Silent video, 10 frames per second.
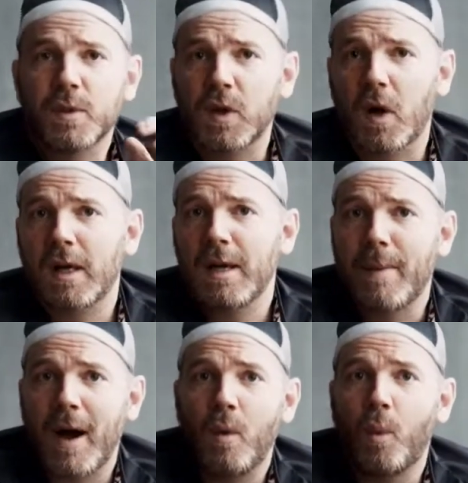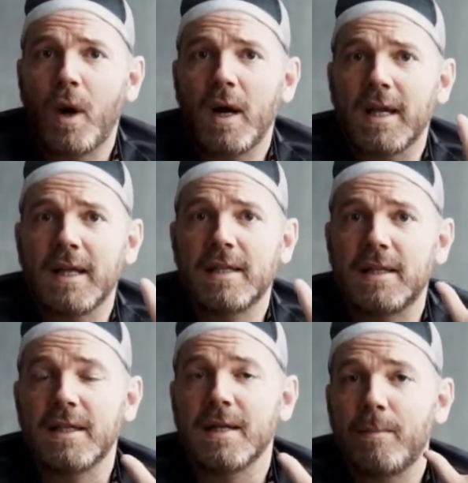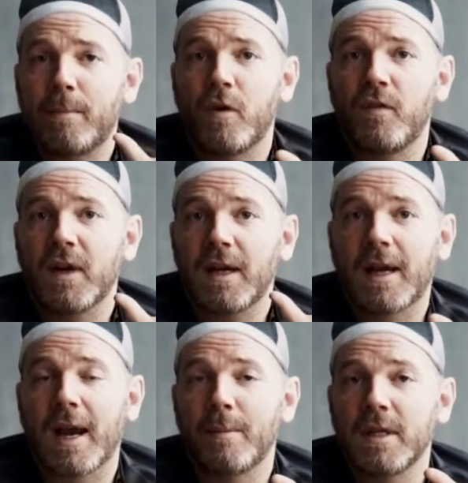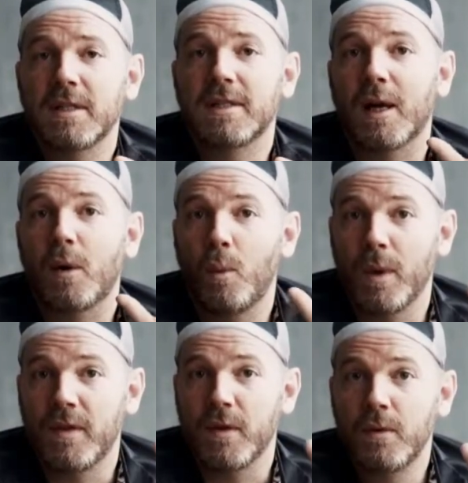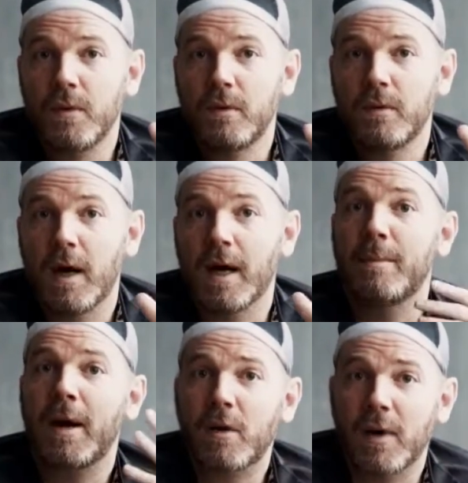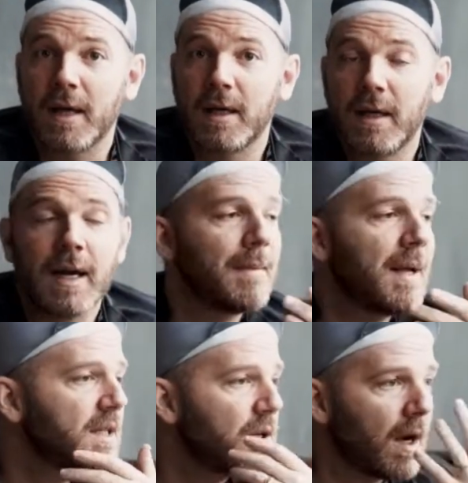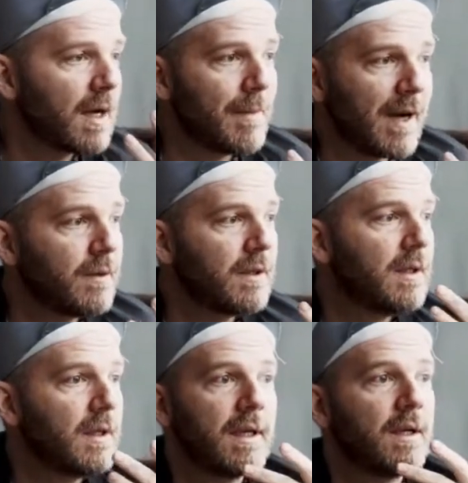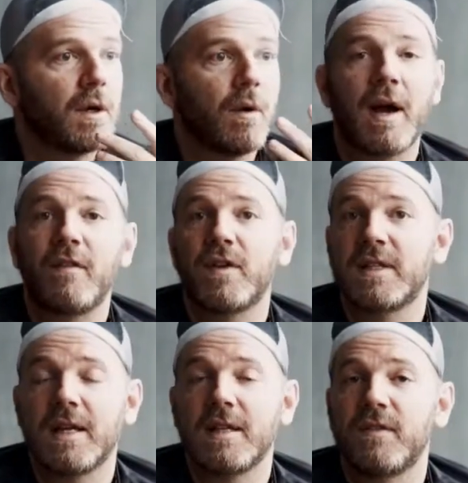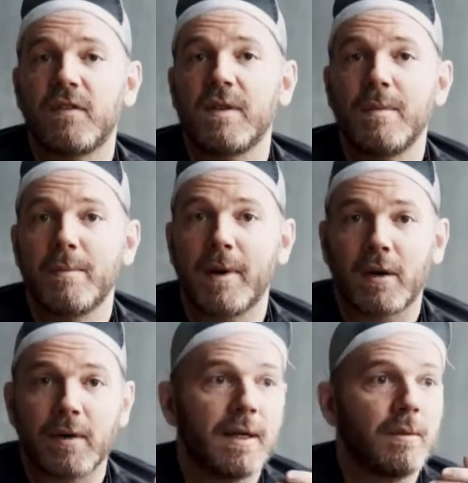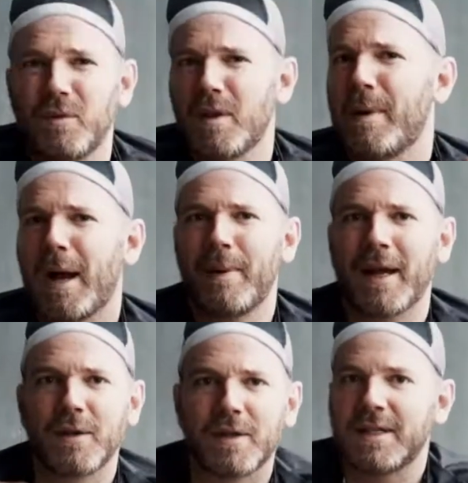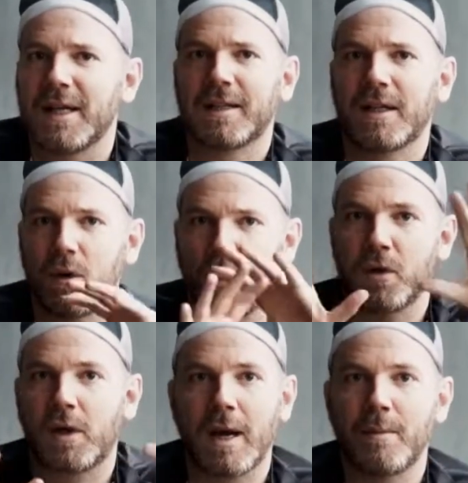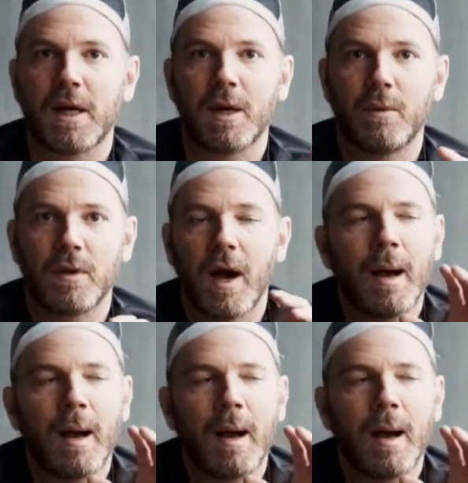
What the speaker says: We're talking about what is the perfect camera to take with you on a bike ride. Now I'm not talking about, going out for a 10 to 15 minute bike ride. With a backpack, you could take like all your camera gear with you.